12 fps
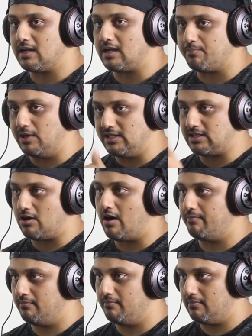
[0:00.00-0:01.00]
police
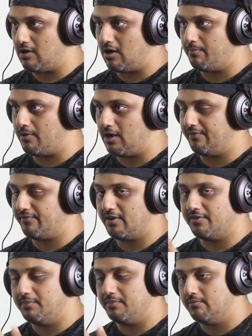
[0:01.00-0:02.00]
cop car in front
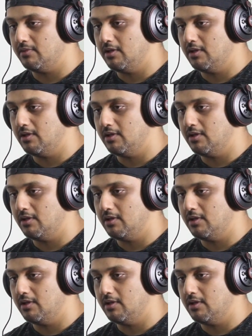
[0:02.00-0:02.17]
of me.